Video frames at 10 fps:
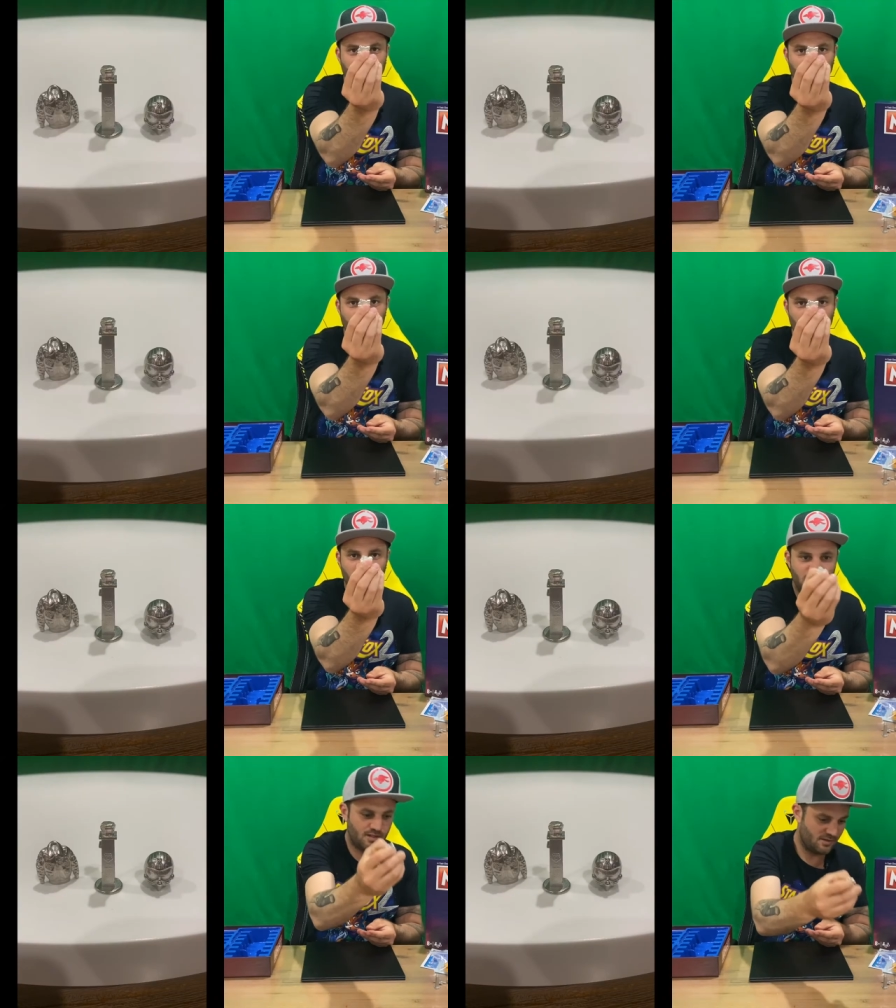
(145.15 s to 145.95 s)

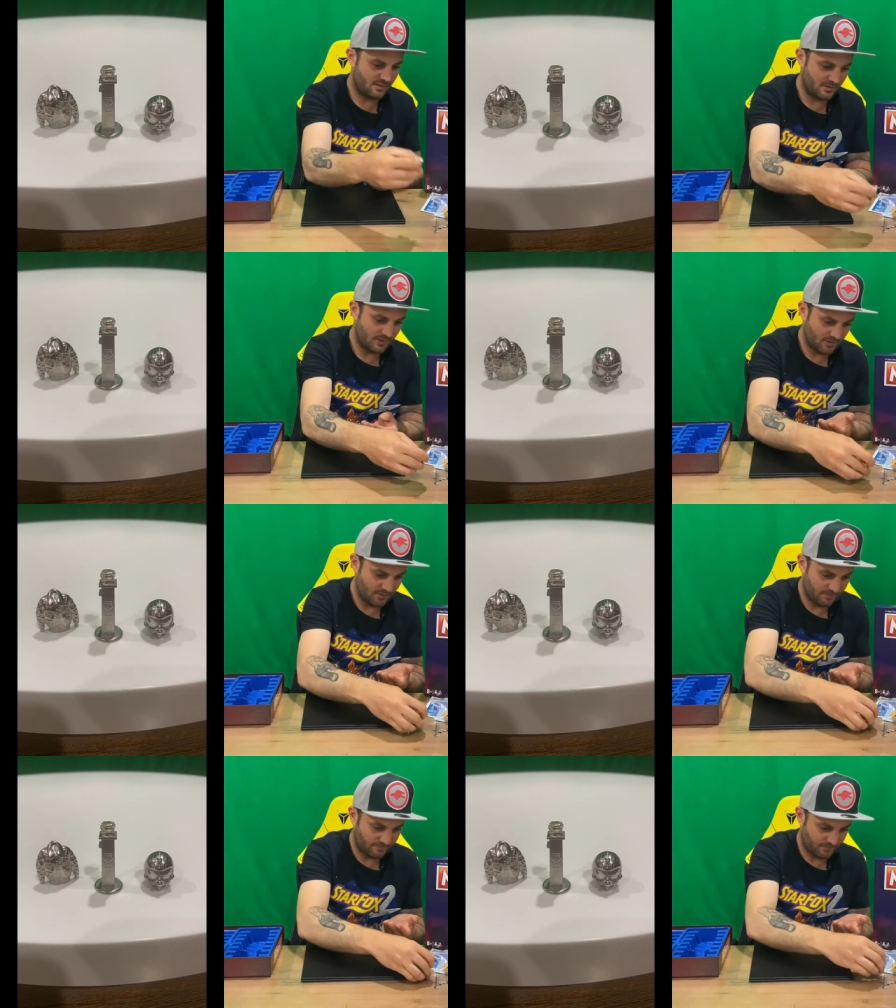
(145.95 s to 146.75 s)
movie.
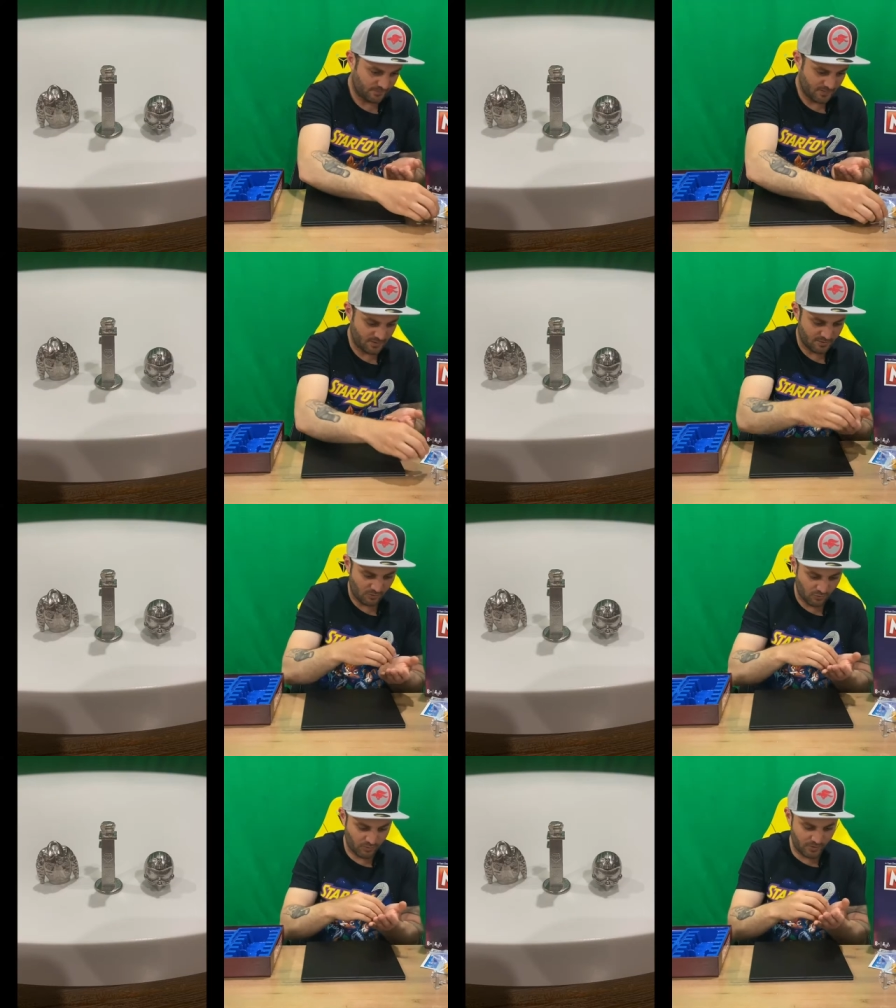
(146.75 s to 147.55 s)
So all
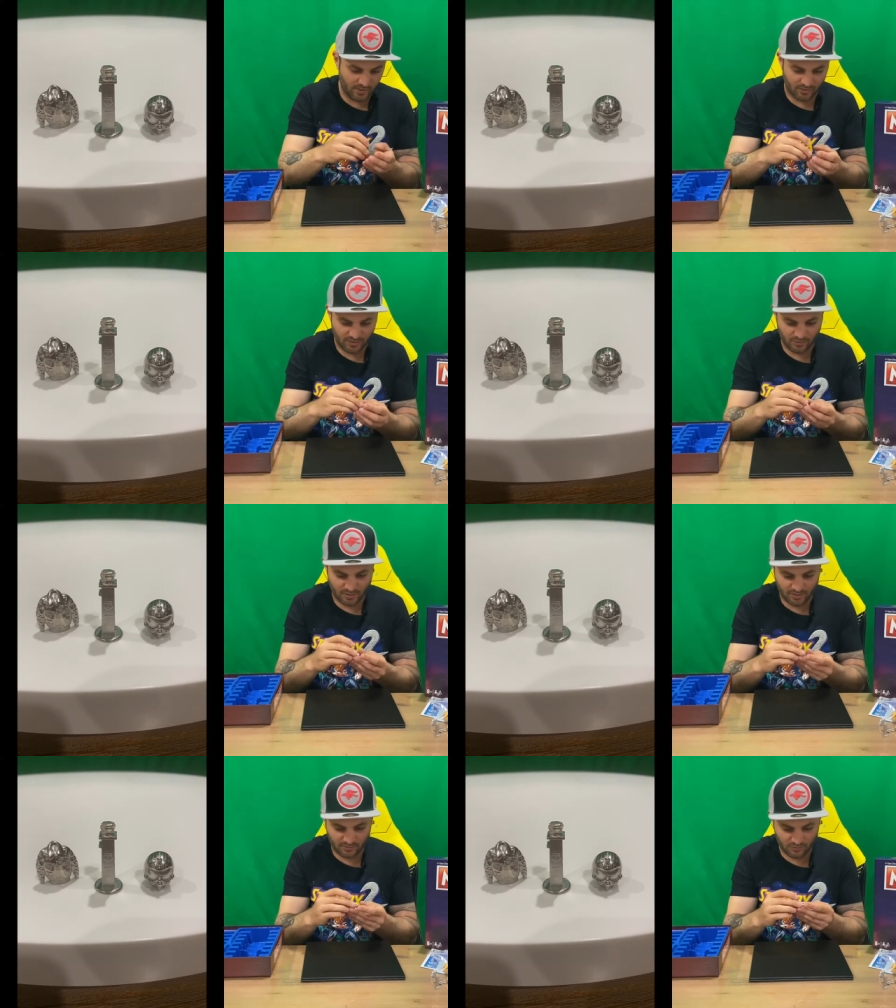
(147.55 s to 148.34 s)
pretty iconic,
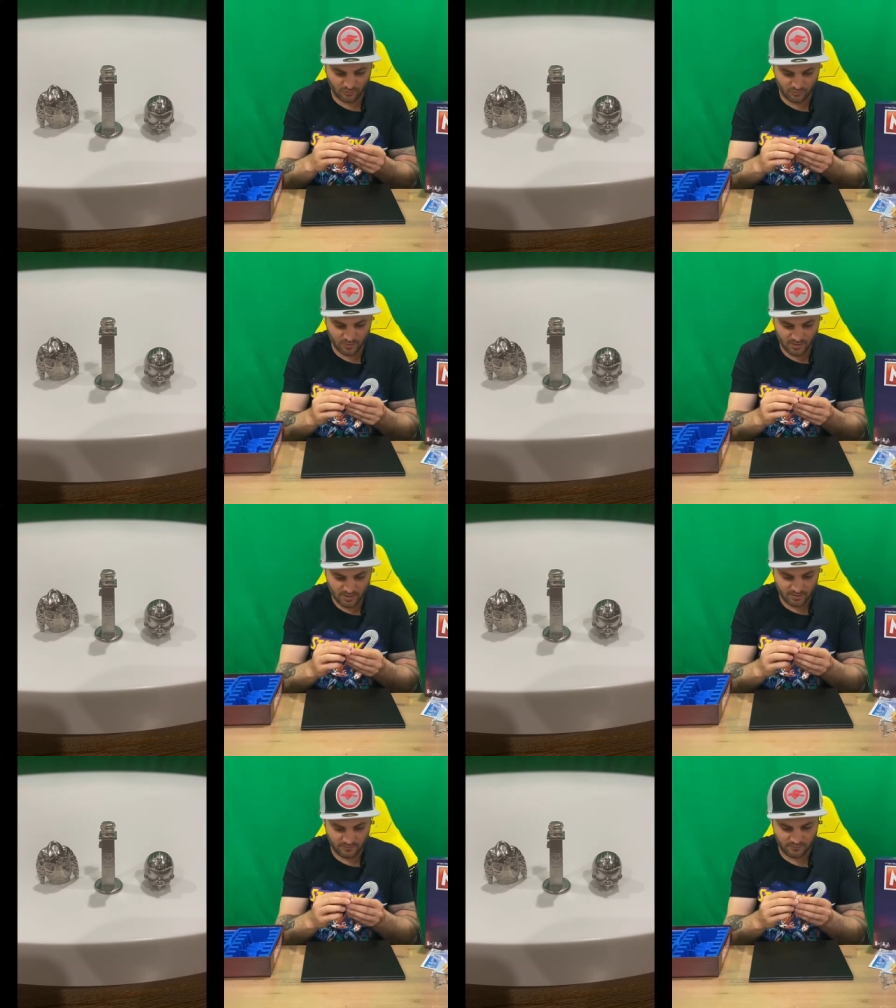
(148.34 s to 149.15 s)
cool,
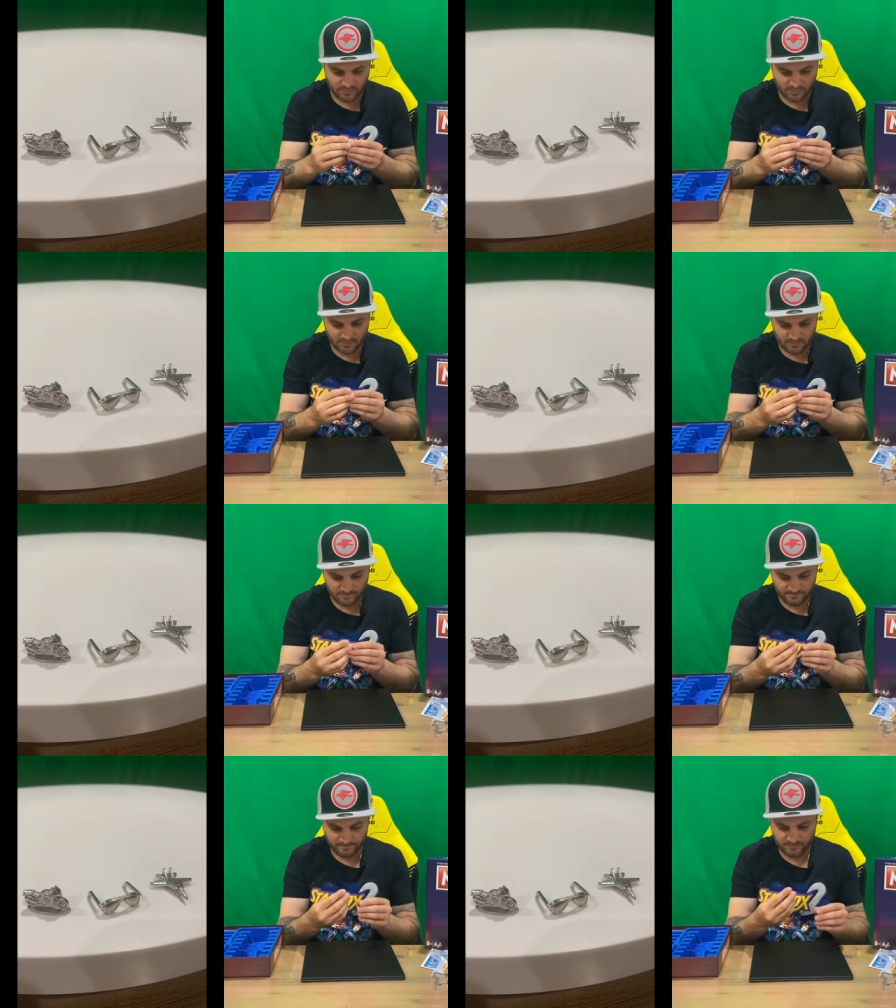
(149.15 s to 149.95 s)
different
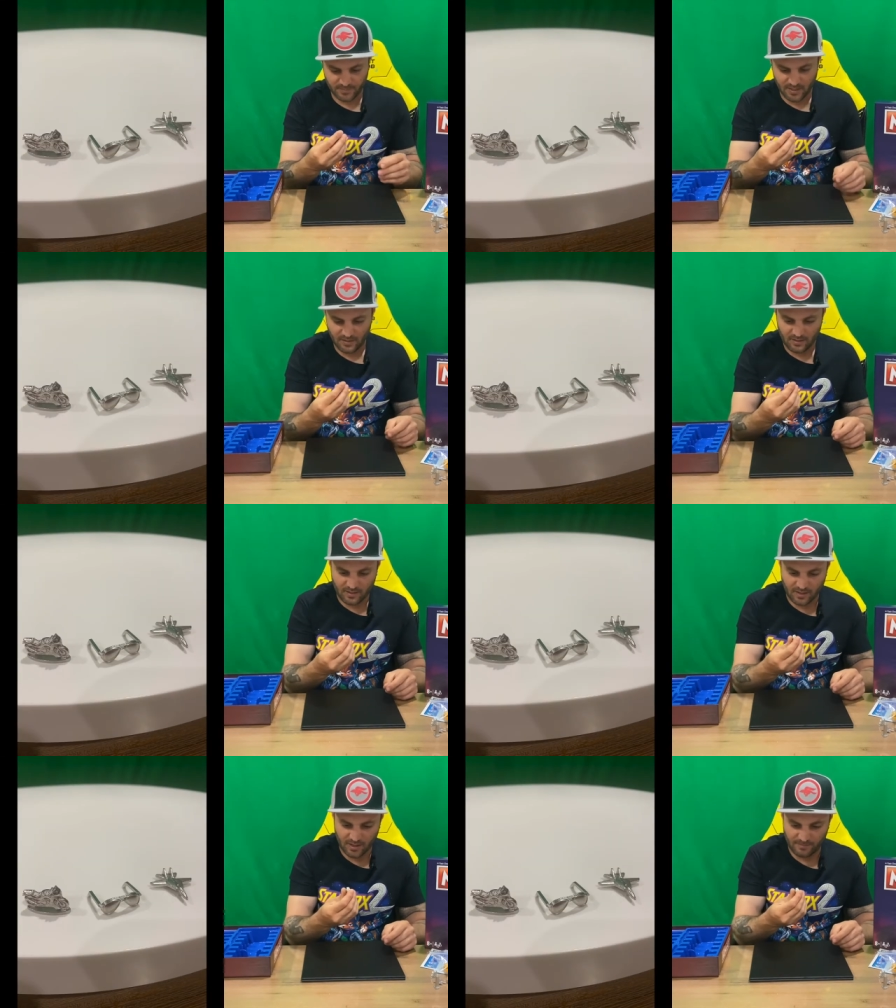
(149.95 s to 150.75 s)

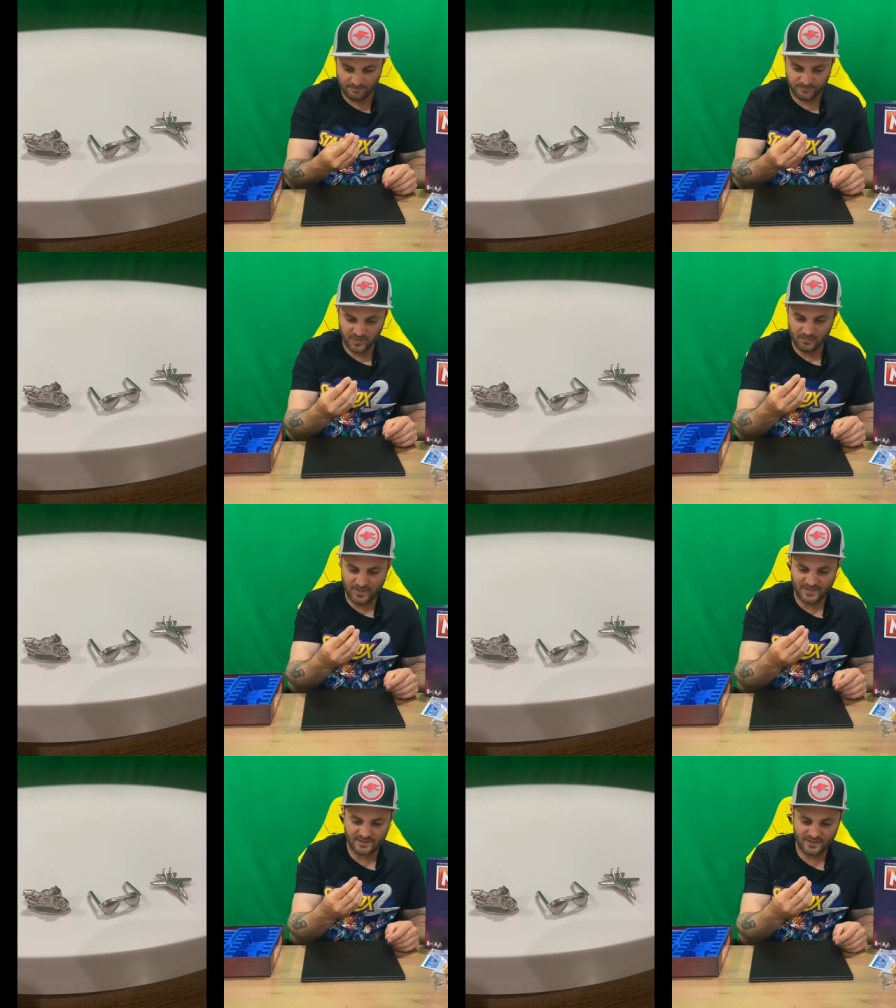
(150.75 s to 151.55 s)
um,
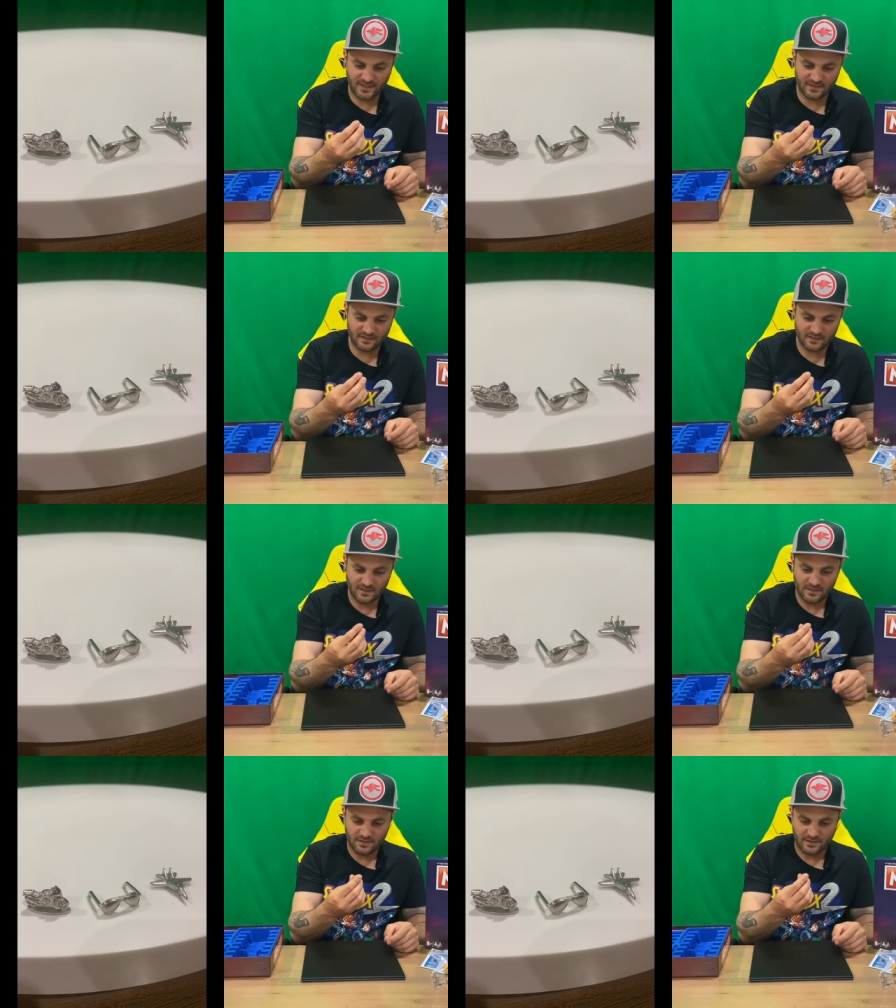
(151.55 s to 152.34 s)
pieces here.
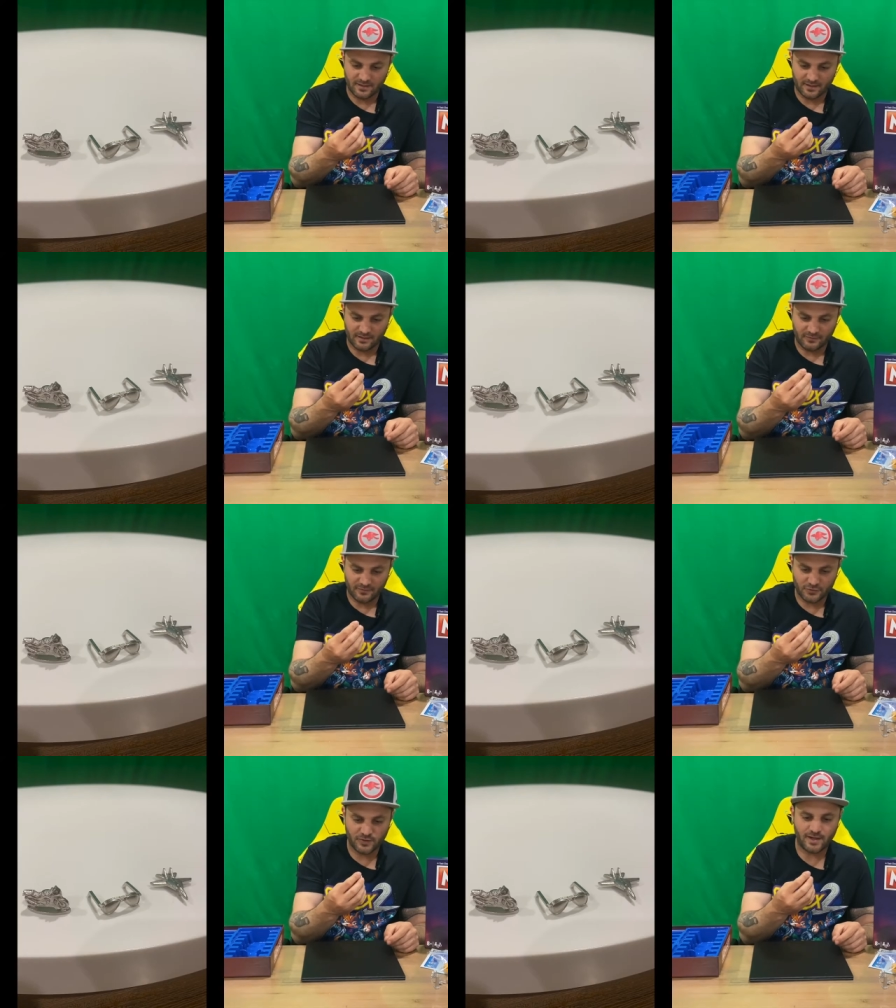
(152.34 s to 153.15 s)
Uh, straight out of